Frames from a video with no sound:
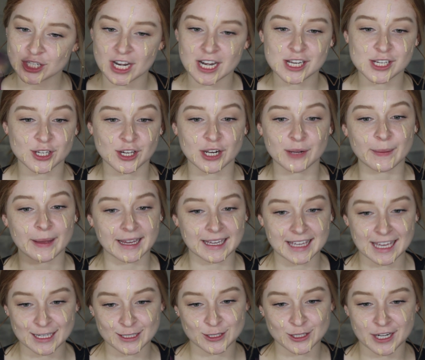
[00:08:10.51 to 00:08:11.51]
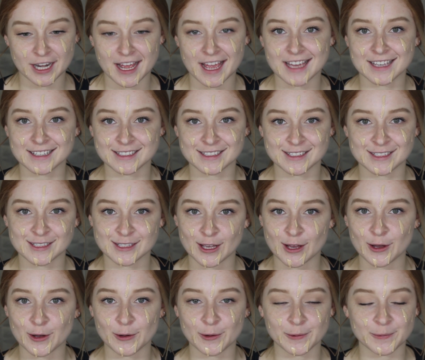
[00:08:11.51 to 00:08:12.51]
and I just got it back yesterday,
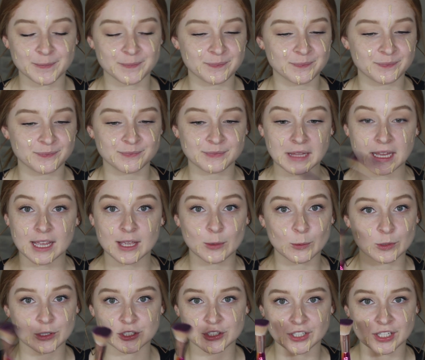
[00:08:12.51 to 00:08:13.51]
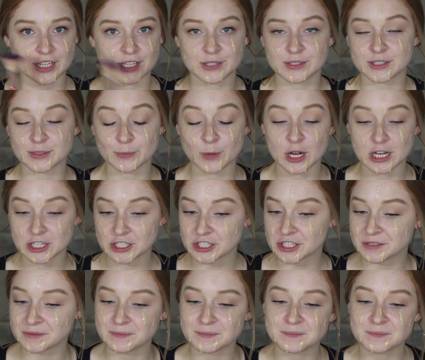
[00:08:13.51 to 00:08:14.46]
so we're just gonna use the brush.